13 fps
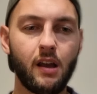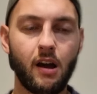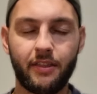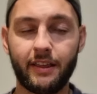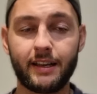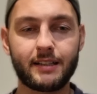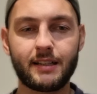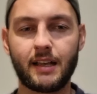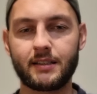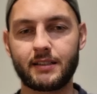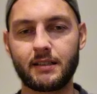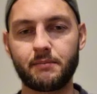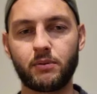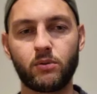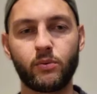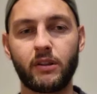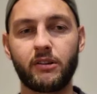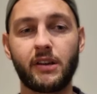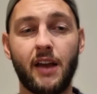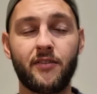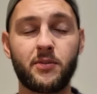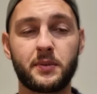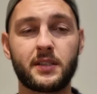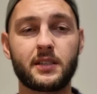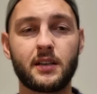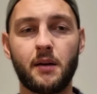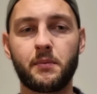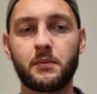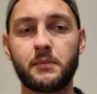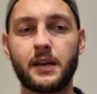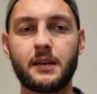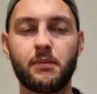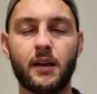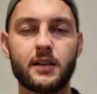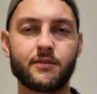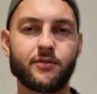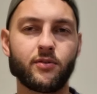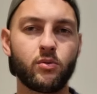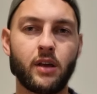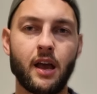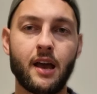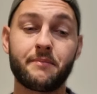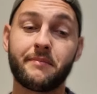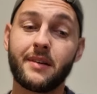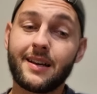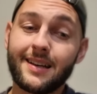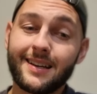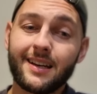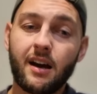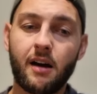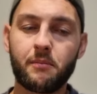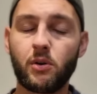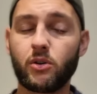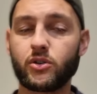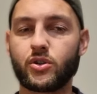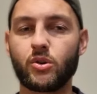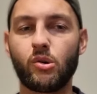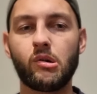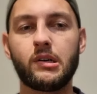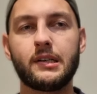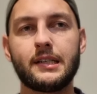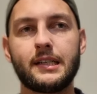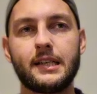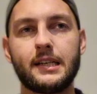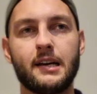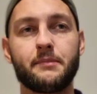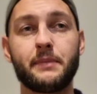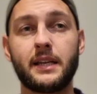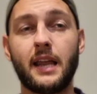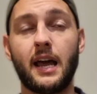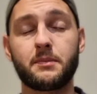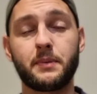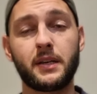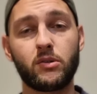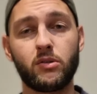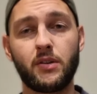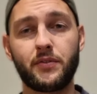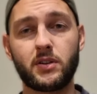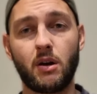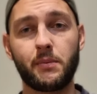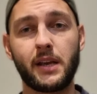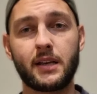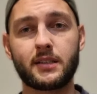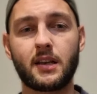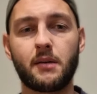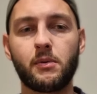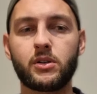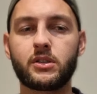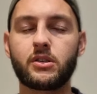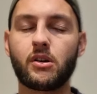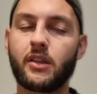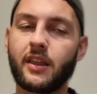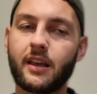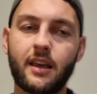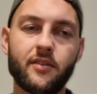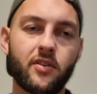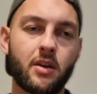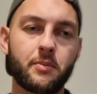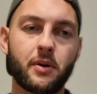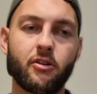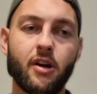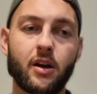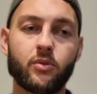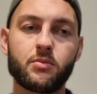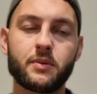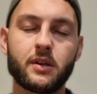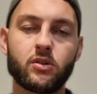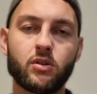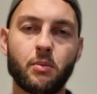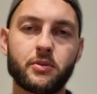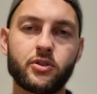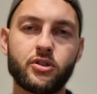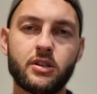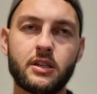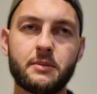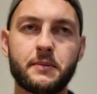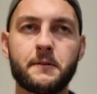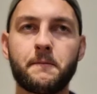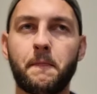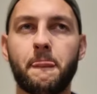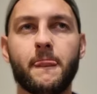think it's that simple. Whether you have him as sub and Meade plays a full game, I'm not sure. Meade has been good every time he has come on, so I think giving him a crack would be a good opportunity. But